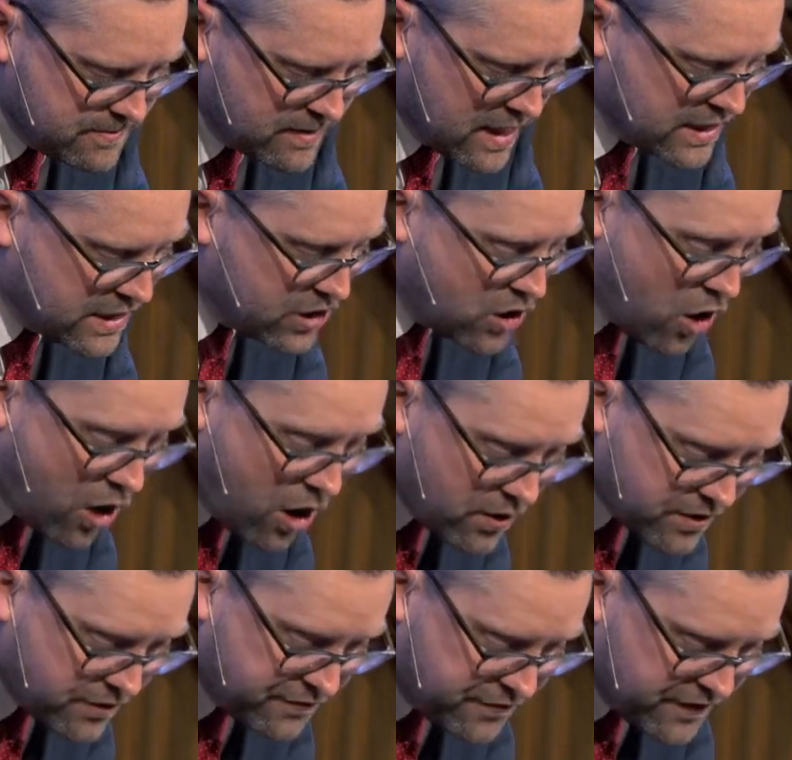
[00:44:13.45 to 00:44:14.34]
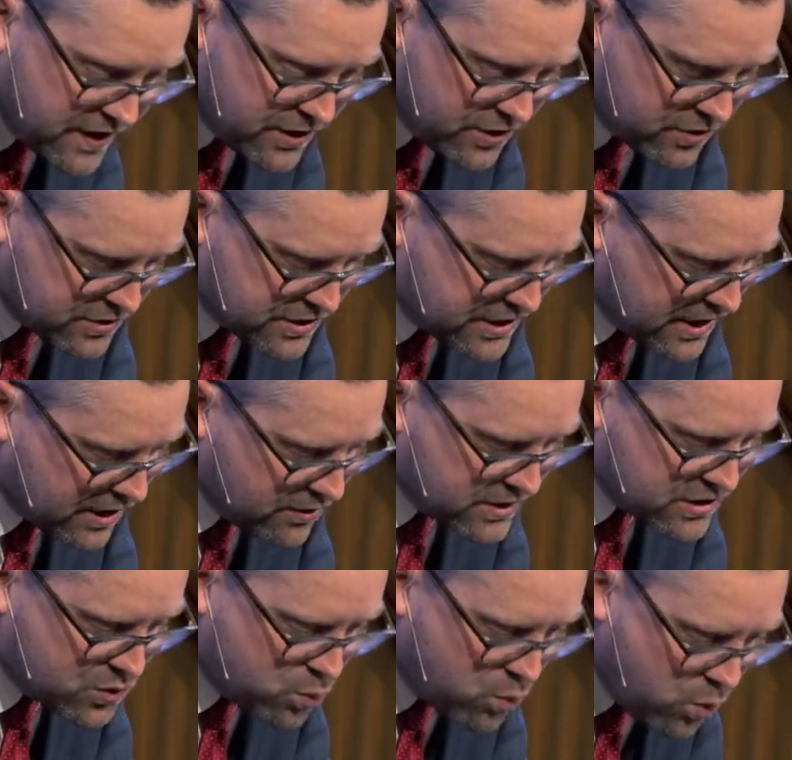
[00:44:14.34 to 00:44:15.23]
And in all the vineyards, there
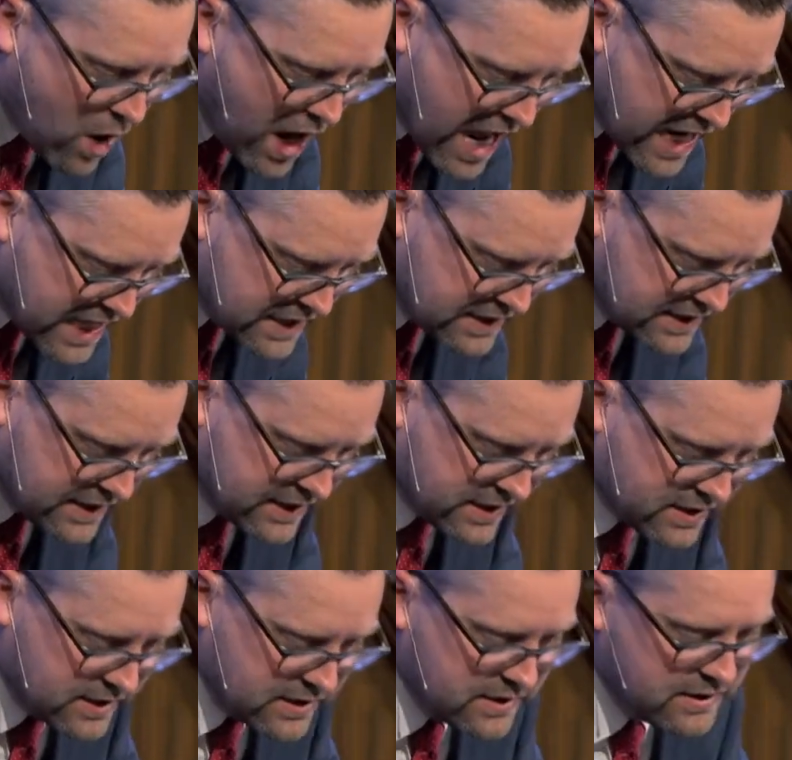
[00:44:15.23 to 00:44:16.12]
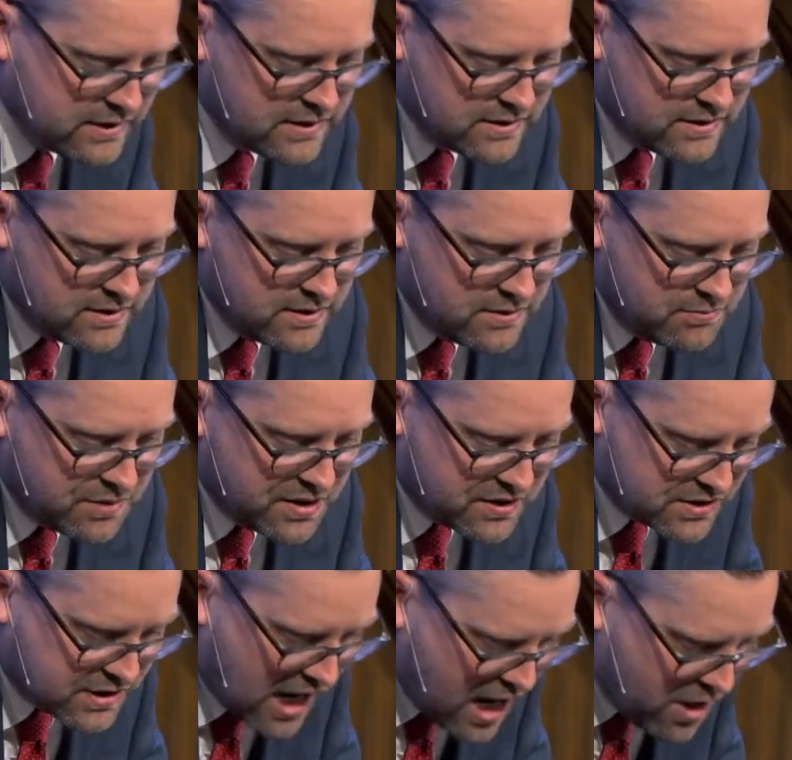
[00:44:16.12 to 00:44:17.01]
is wailing
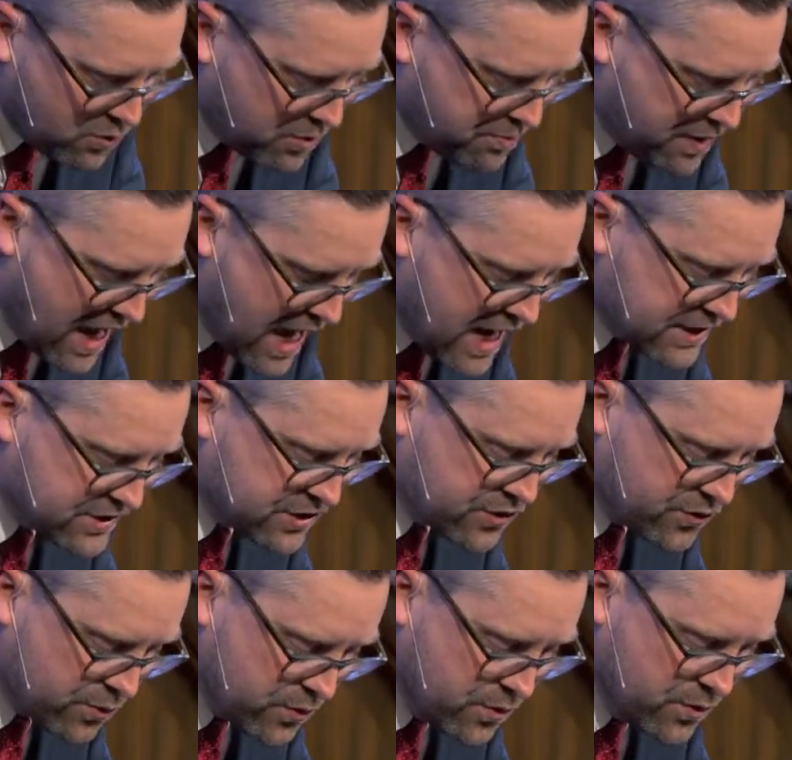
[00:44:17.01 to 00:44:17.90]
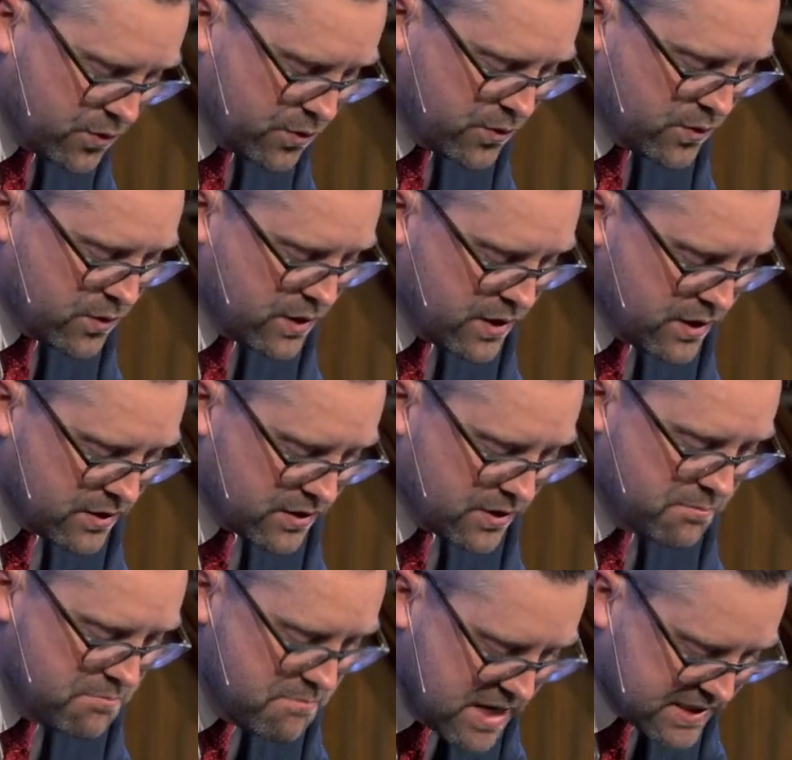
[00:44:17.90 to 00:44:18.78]
because I will pass through
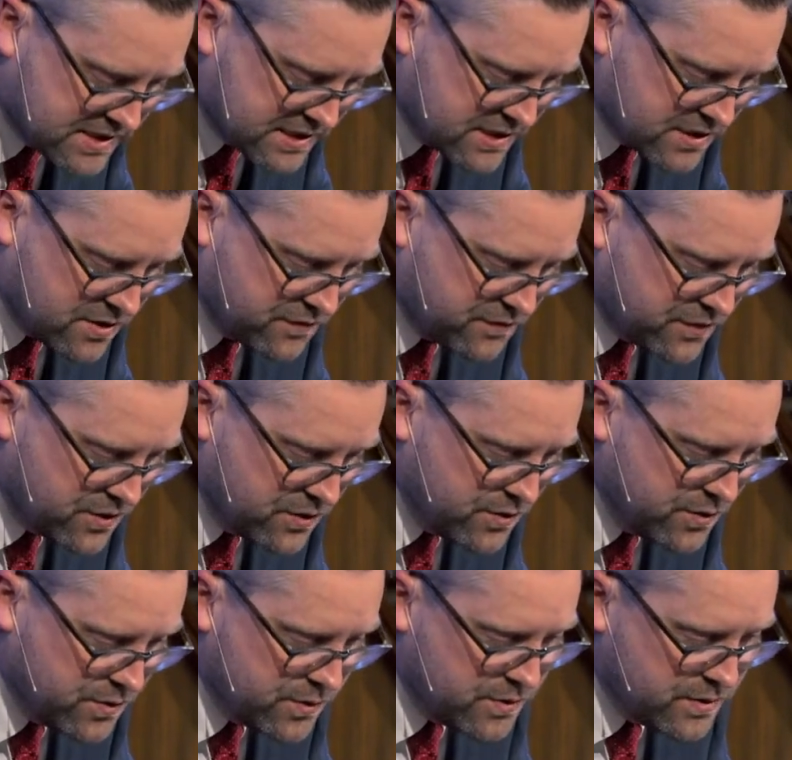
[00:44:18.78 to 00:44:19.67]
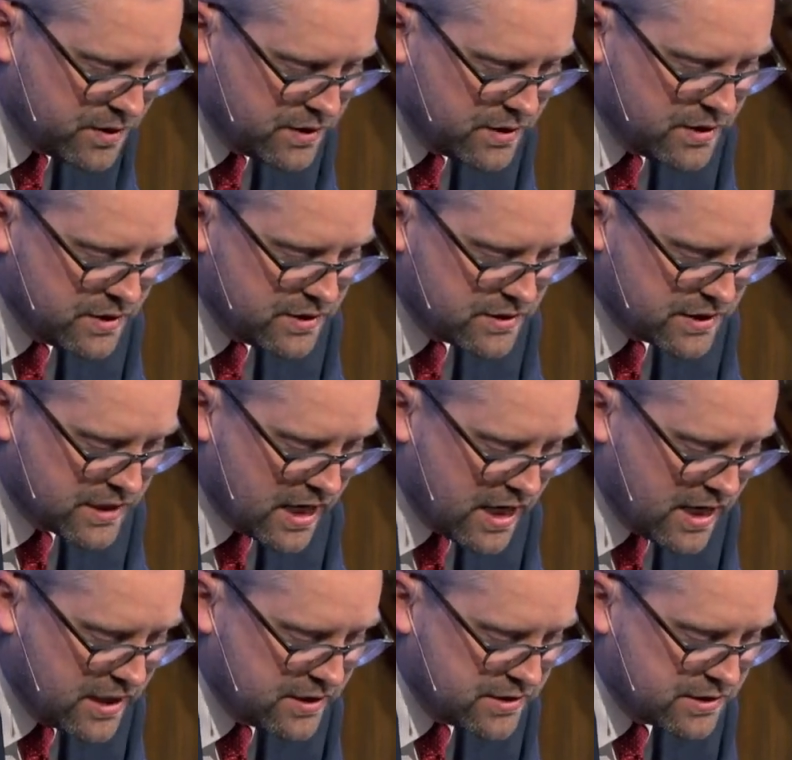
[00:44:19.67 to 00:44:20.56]
the midst of you,
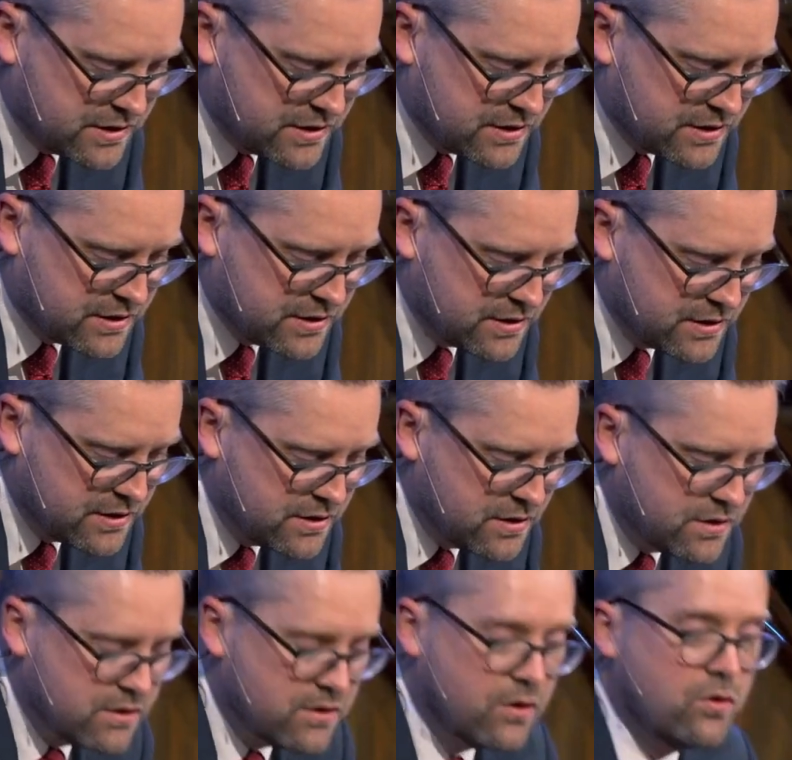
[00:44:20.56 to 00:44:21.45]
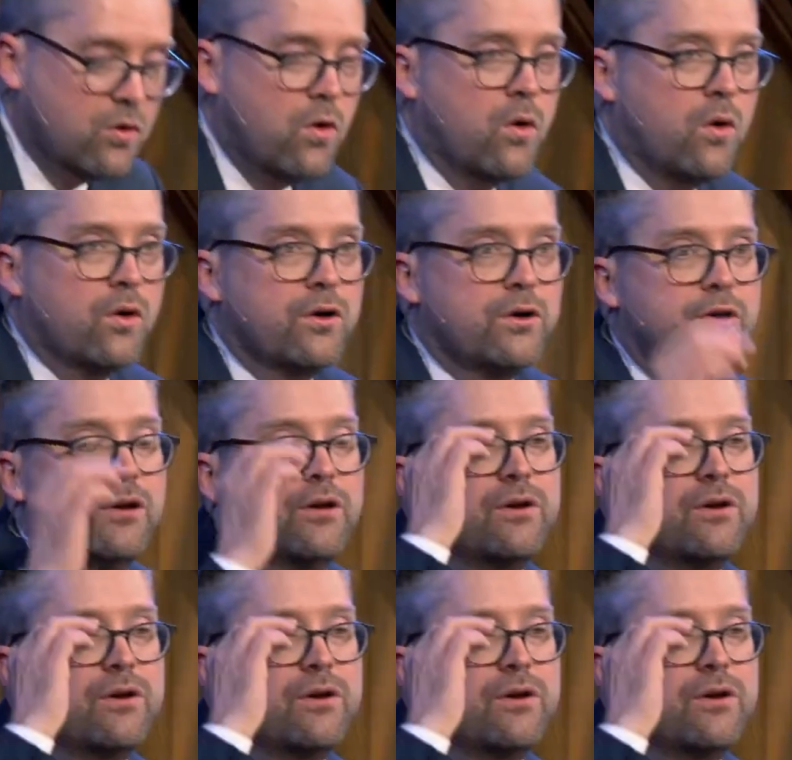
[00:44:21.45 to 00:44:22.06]
says the Lord.